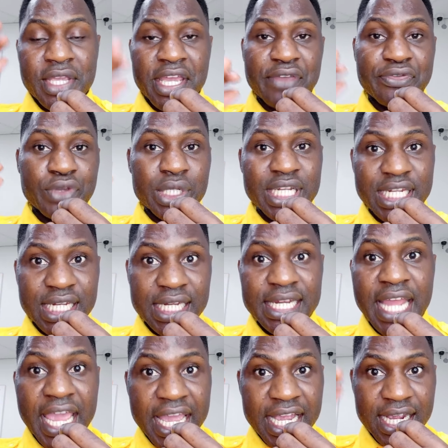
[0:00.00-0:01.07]
If you need a
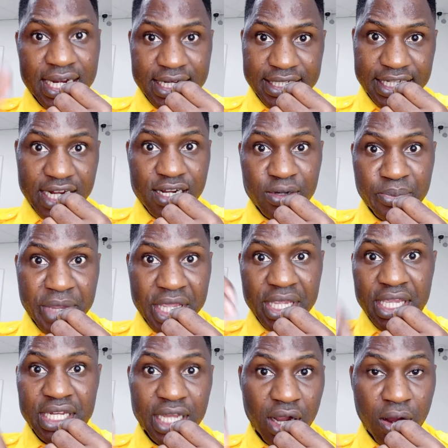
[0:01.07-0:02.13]
link, tell me
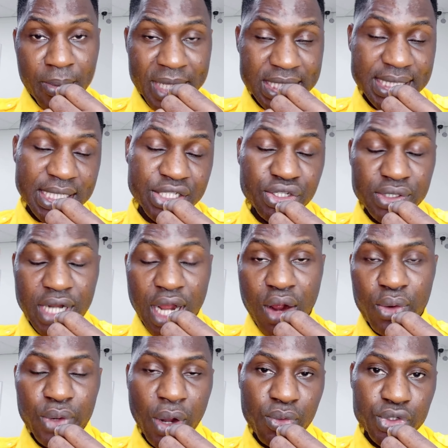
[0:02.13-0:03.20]
in the comment section
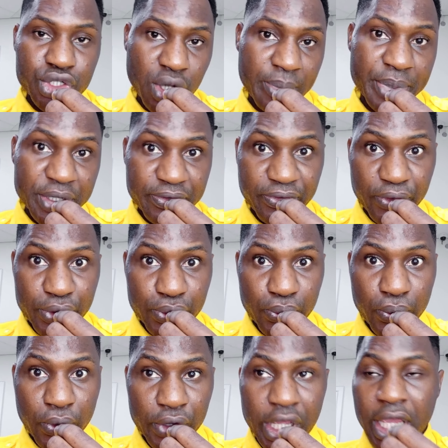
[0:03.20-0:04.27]
and I will drop it for
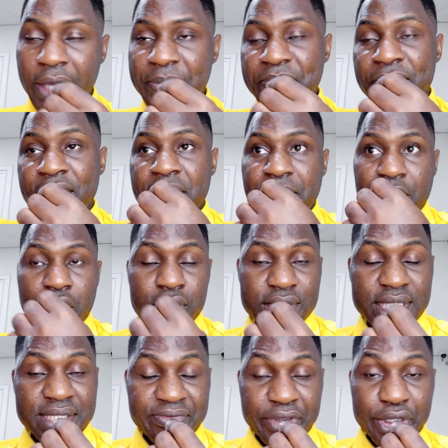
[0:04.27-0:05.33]
you, okay? Because
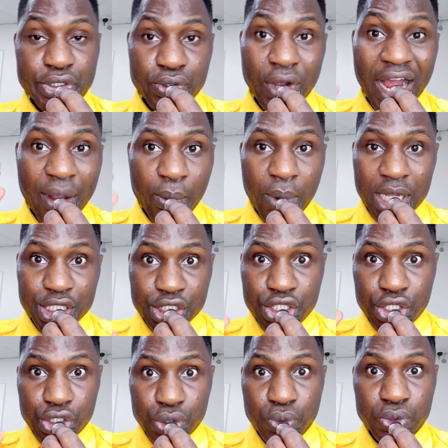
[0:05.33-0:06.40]
this video, I want
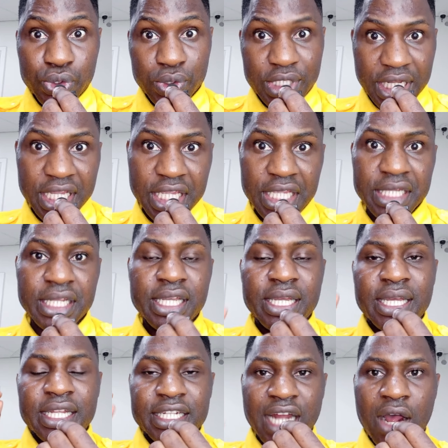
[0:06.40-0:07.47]
you to take it.
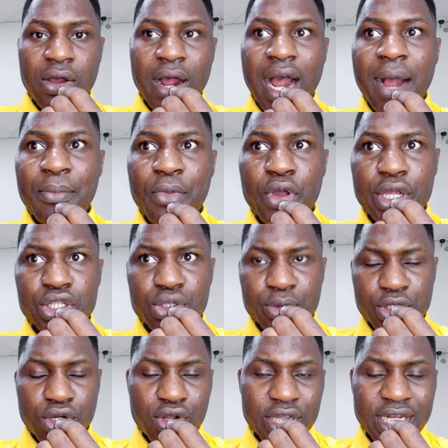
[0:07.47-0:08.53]
Now, I'm going to be
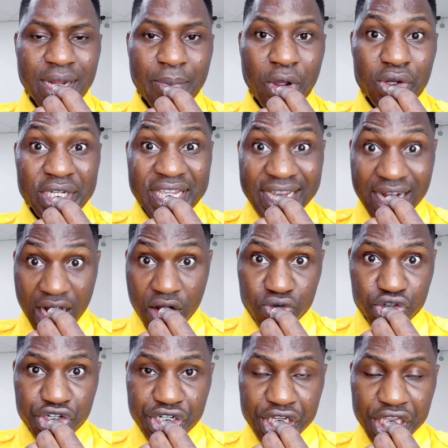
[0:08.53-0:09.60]
talking about a
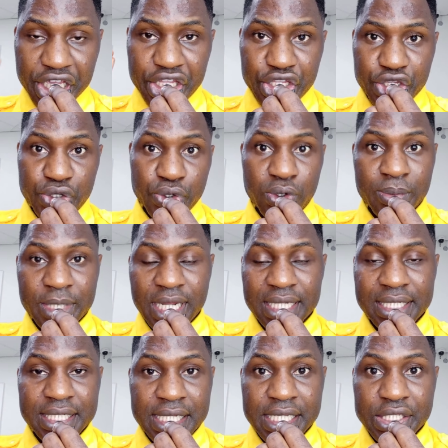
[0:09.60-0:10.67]
country in Europe
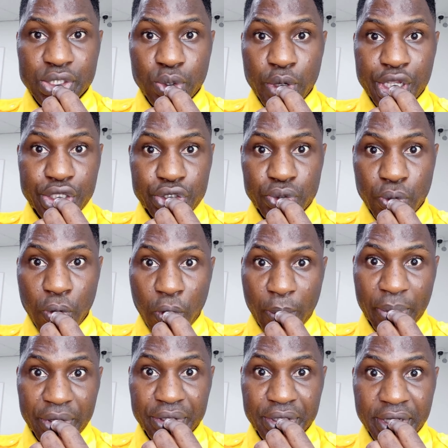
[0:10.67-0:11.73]
that is going to
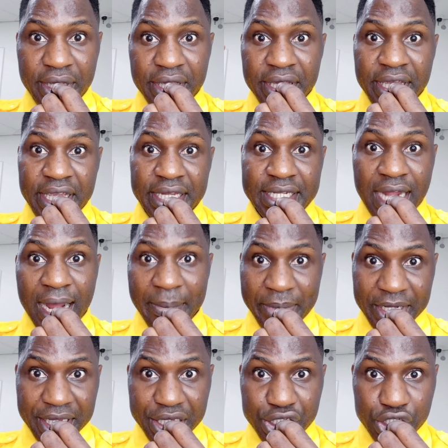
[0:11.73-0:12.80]
open its
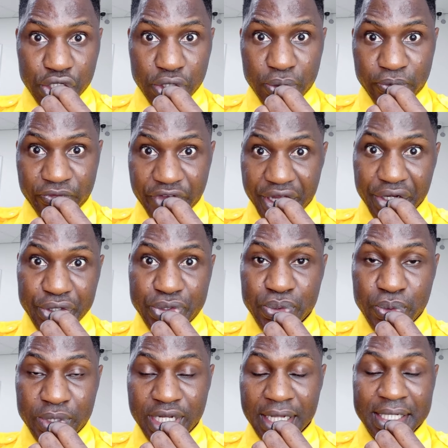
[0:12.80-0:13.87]
application very
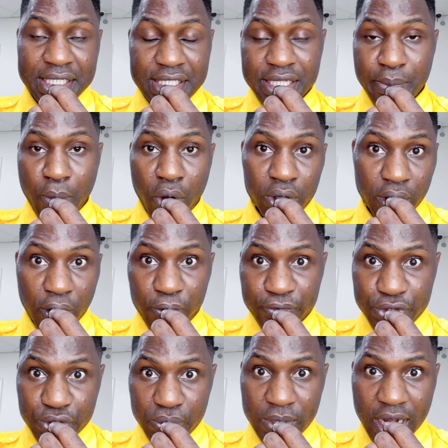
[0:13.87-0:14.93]
soon. That is the month
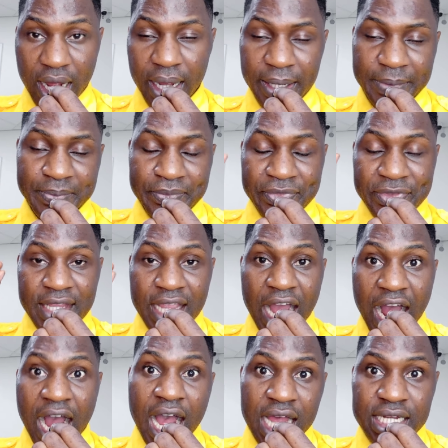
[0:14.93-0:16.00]
of July.
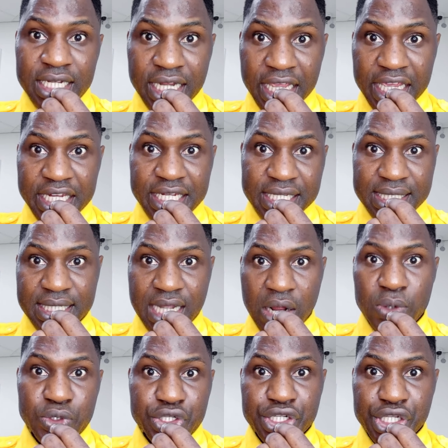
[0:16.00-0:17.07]
And in this
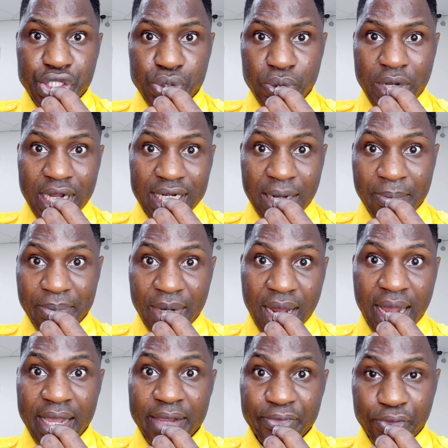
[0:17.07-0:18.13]
country, you can
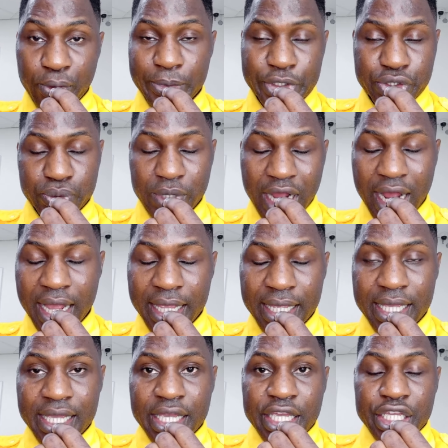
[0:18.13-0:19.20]
apply from July,
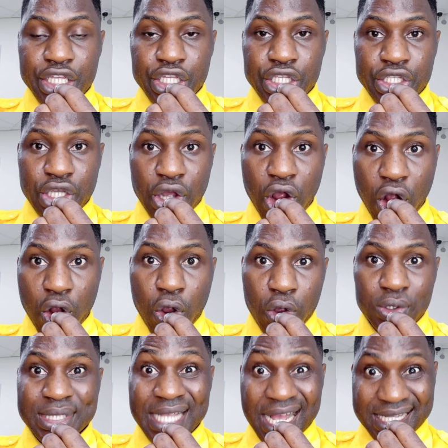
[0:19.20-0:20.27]

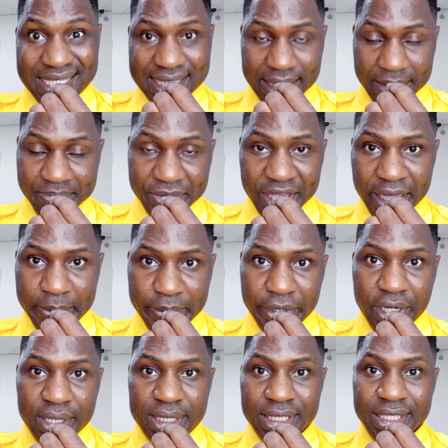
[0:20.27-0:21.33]
August, and
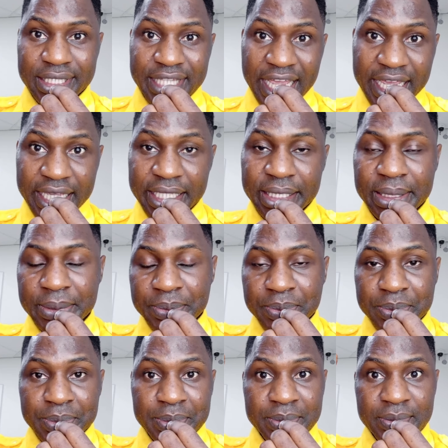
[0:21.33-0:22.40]
September. Then,
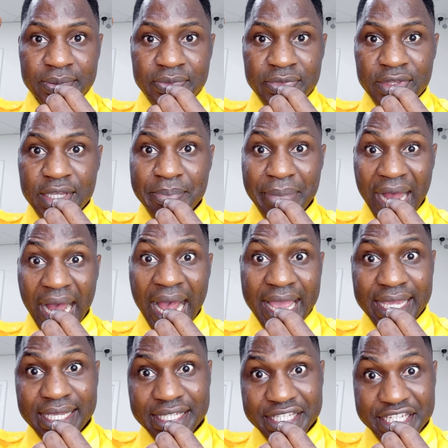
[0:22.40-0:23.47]

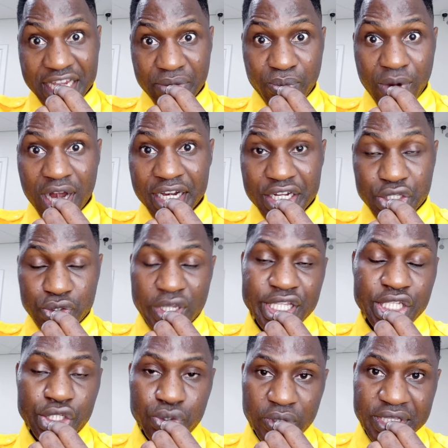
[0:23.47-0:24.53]
by January
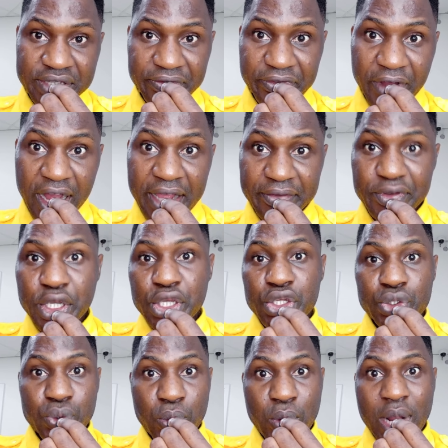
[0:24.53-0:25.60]
2025,
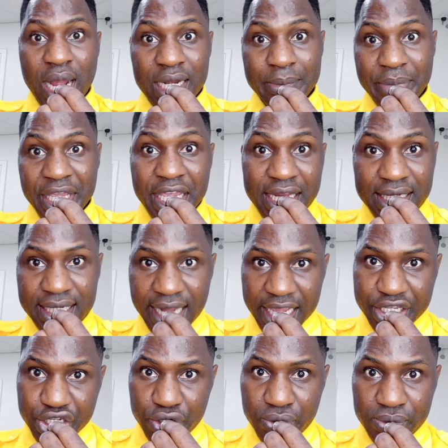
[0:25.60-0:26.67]
you can begin
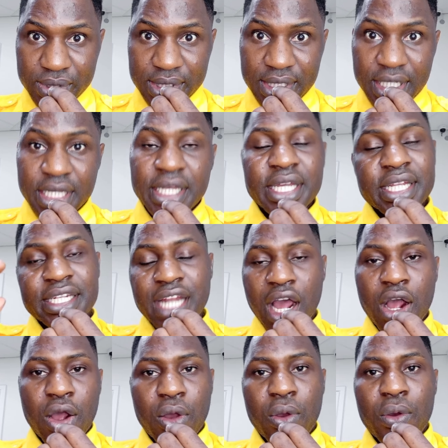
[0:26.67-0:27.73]
lectures.
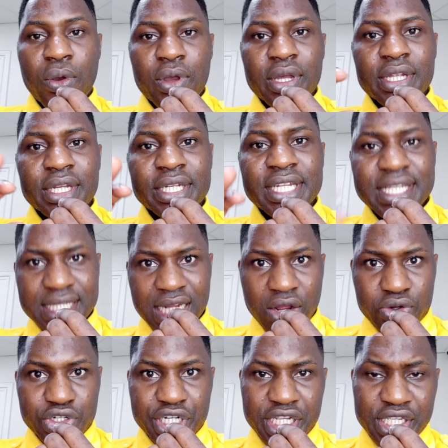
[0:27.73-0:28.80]
Now, this
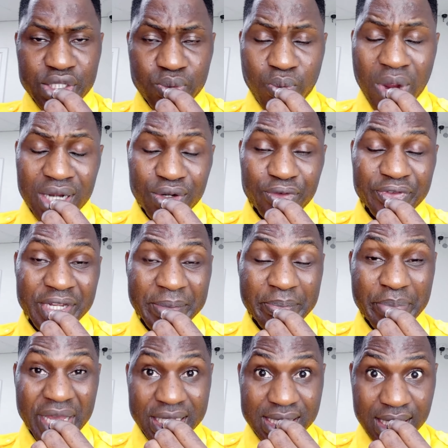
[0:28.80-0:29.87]
country is one of the
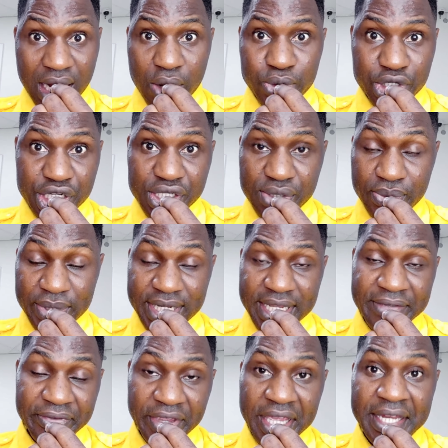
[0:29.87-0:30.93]
best countries to
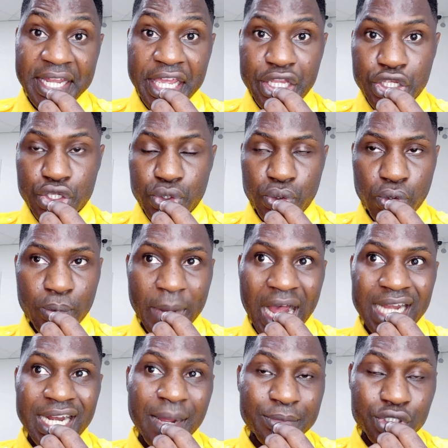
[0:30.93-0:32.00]
live in Europe,
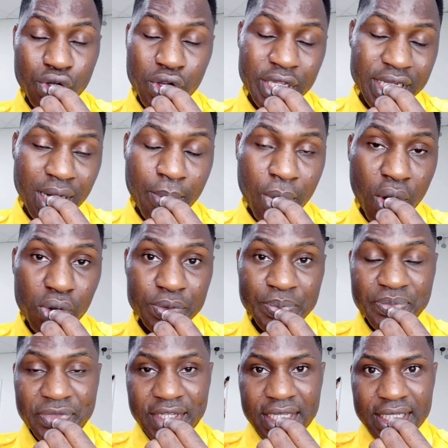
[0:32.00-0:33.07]
and I'm talking about
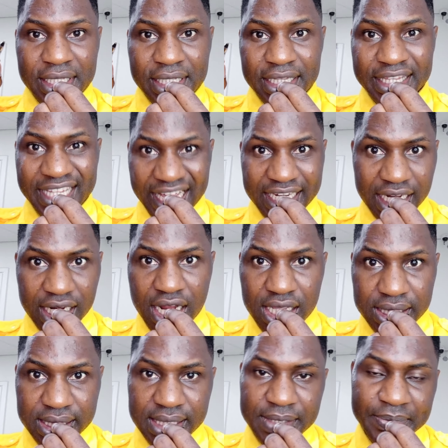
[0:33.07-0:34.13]

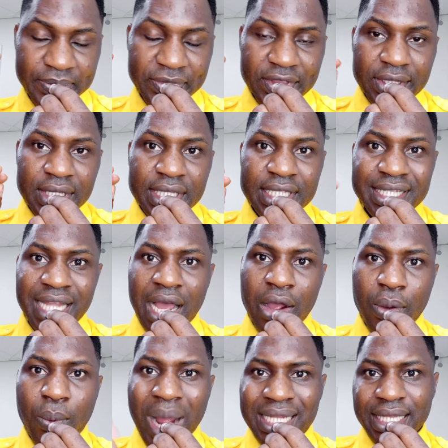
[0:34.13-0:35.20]
Netherlands.
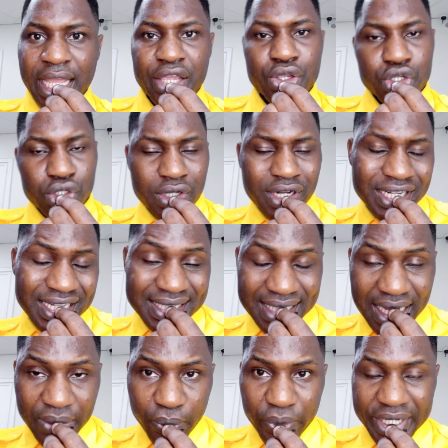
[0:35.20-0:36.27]
Now, one thing you should
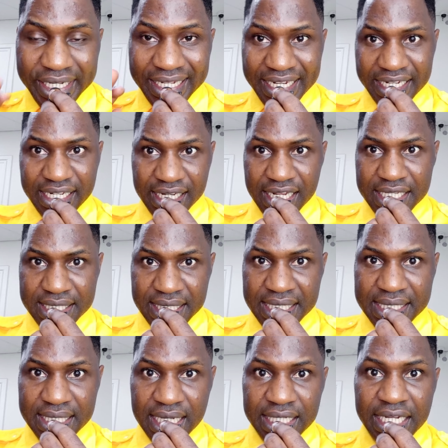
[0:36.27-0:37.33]
understand with the Netherlands
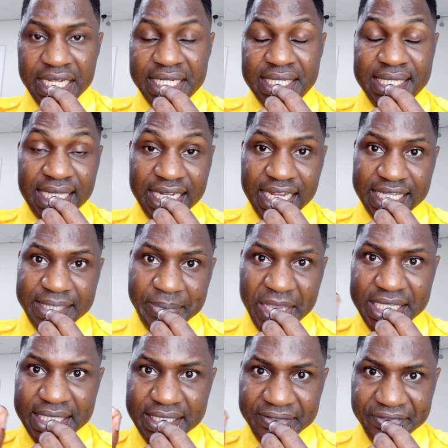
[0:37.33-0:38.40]
is that it is an
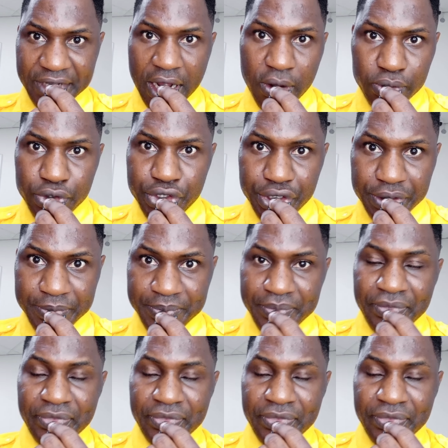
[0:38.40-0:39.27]
expensive country.